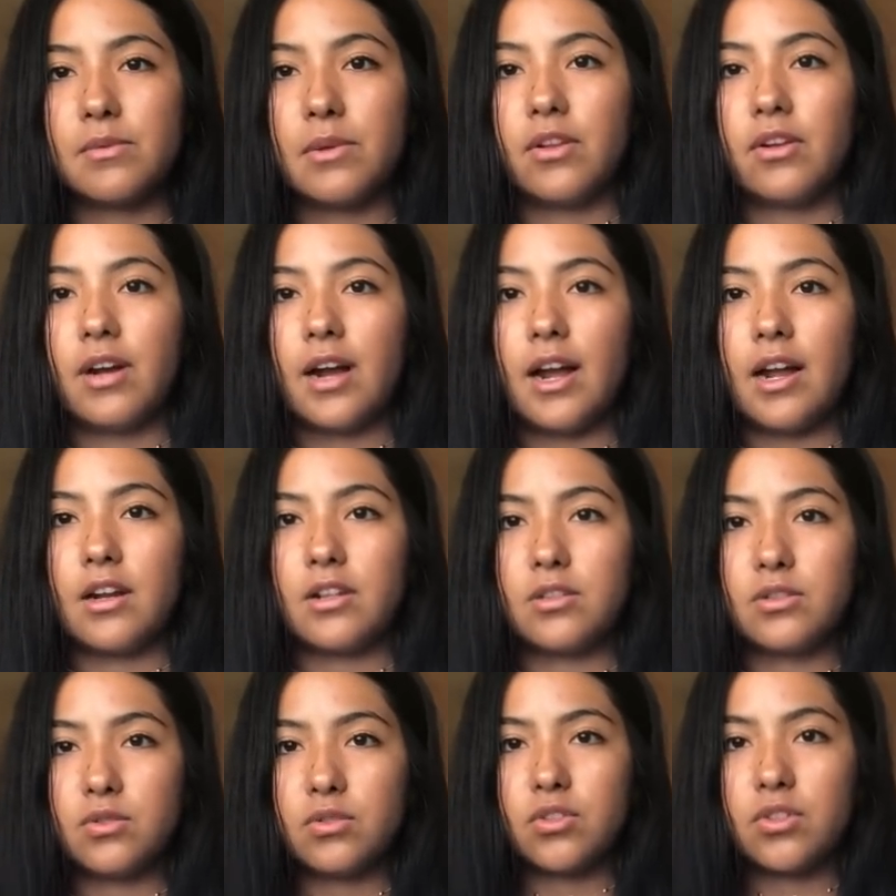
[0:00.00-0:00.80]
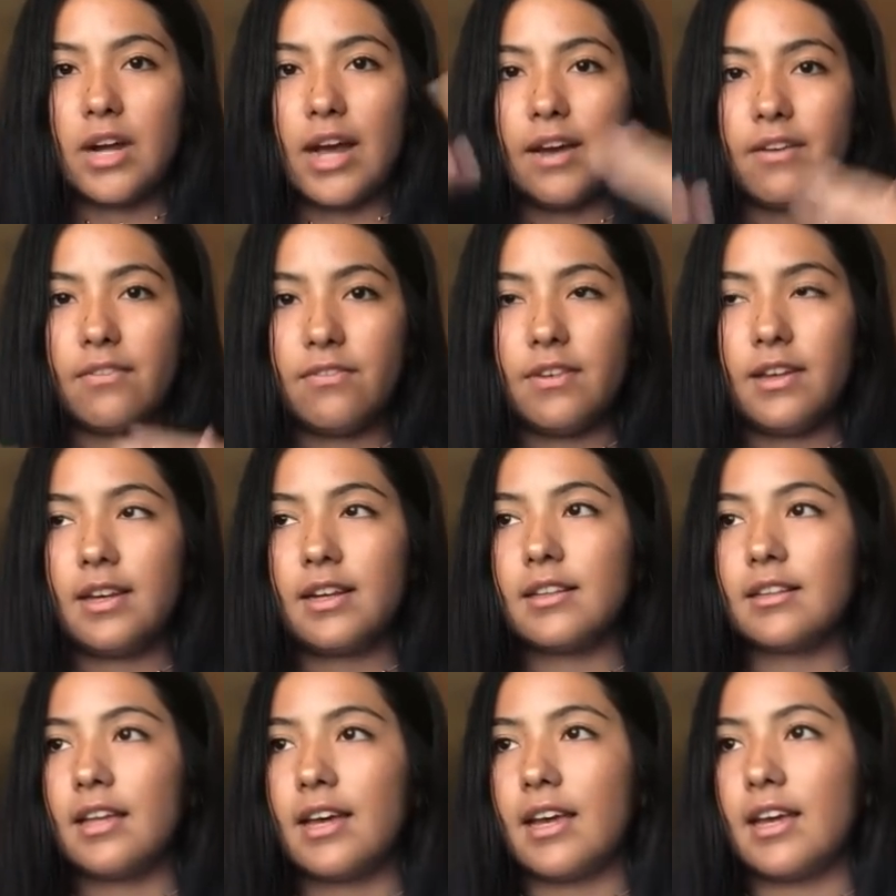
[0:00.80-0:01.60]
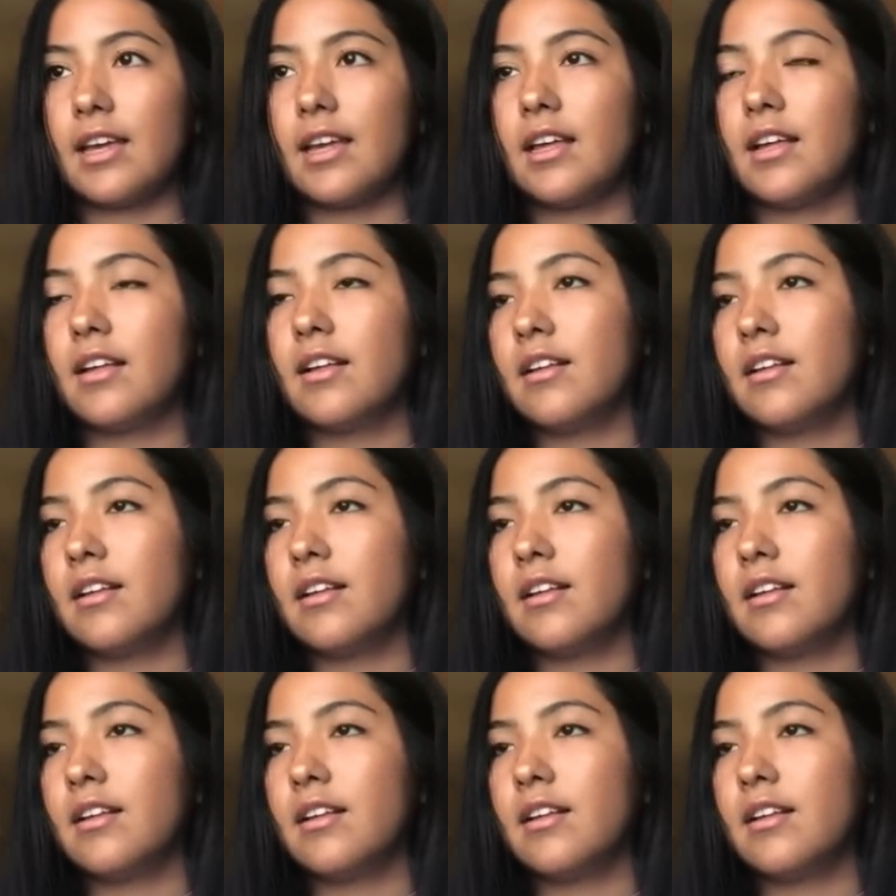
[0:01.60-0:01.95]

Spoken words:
We learn how to do traffic, like,